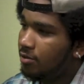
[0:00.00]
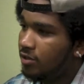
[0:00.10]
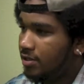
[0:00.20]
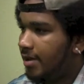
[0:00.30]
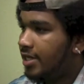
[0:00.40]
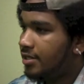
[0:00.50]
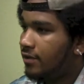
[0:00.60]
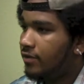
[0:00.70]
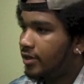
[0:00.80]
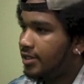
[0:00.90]
up losing
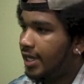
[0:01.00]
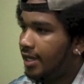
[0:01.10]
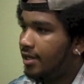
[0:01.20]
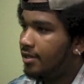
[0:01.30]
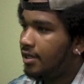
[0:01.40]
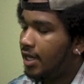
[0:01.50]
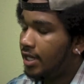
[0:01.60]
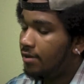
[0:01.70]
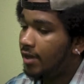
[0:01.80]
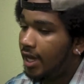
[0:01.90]
myself for a second.
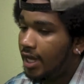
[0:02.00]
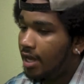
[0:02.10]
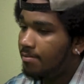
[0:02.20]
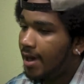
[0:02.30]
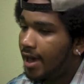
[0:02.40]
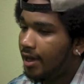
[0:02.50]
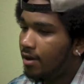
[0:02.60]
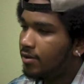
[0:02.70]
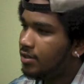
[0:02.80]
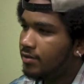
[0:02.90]
And then when I came back,
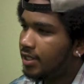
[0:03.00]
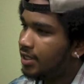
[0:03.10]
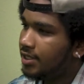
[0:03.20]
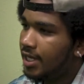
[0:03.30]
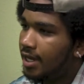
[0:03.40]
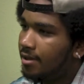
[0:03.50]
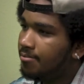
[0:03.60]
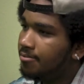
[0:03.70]
I wasn't really the same.